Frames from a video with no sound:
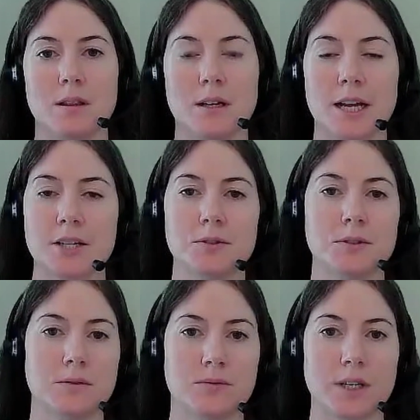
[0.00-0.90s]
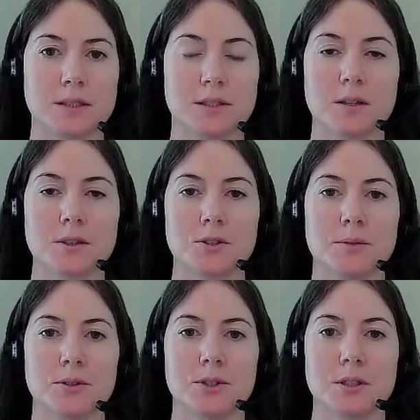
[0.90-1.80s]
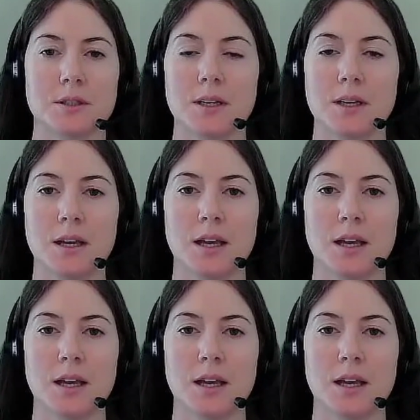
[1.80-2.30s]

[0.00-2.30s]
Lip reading: the national defense contribution